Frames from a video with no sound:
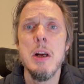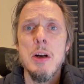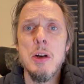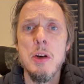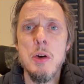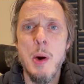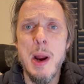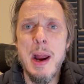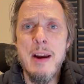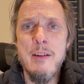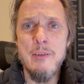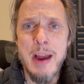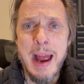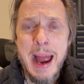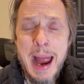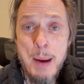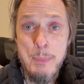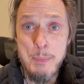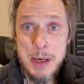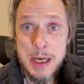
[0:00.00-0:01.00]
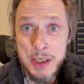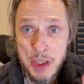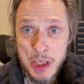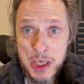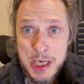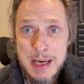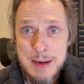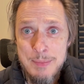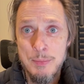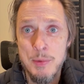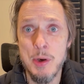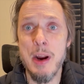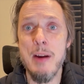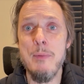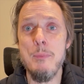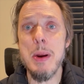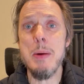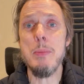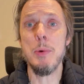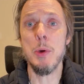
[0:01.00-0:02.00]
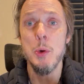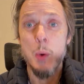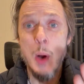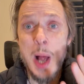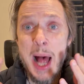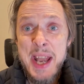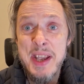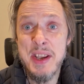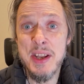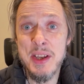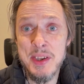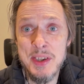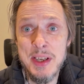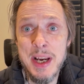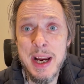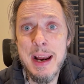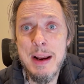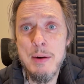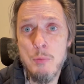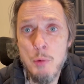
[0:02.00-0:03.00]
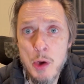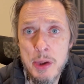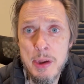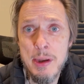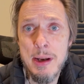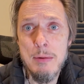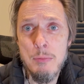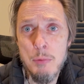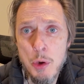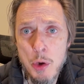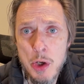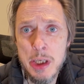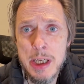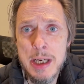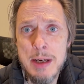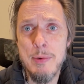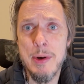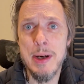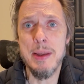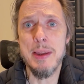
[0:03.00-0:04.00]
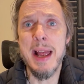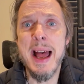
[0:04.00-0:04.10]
You have happy teams. You have people who understand what they're working with,